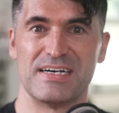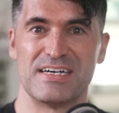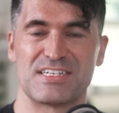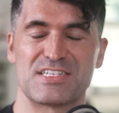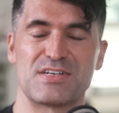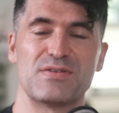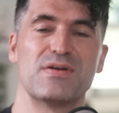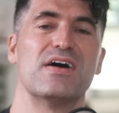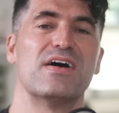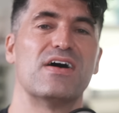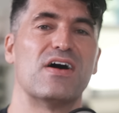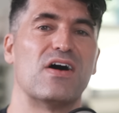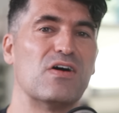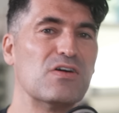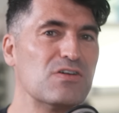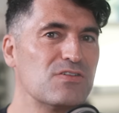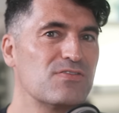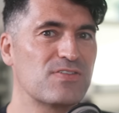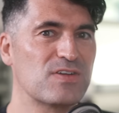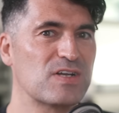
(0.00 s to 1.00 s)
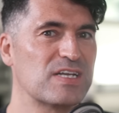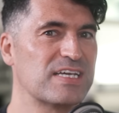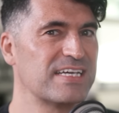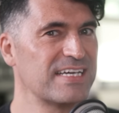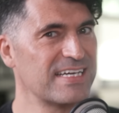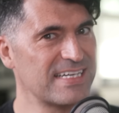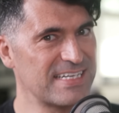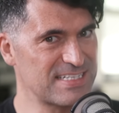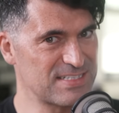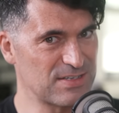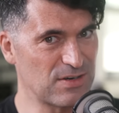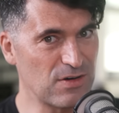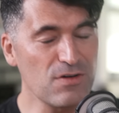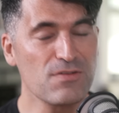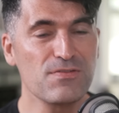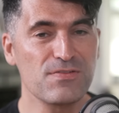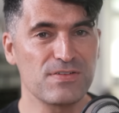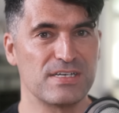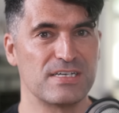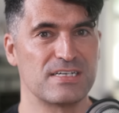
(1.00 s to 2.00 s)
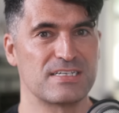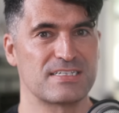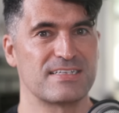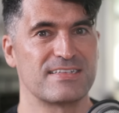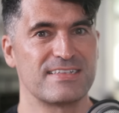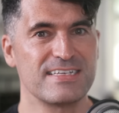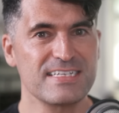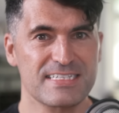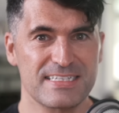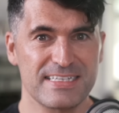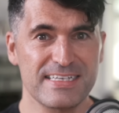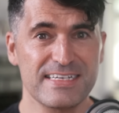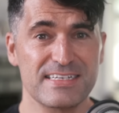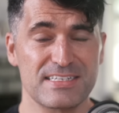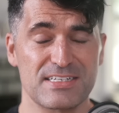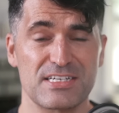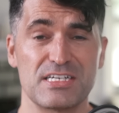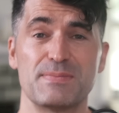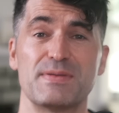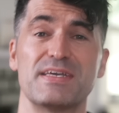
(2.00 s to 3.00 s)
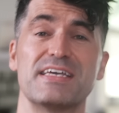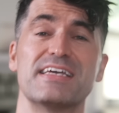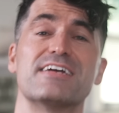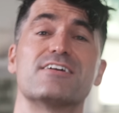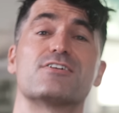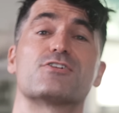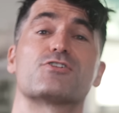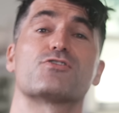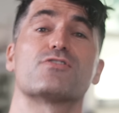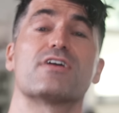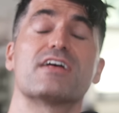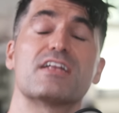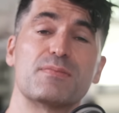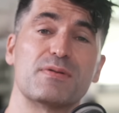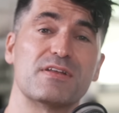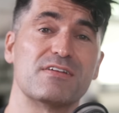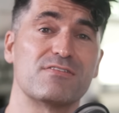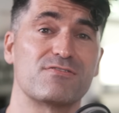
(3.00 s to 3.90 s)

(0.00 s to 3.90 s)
so hopefully it is obvious that this thing is going to be incredibly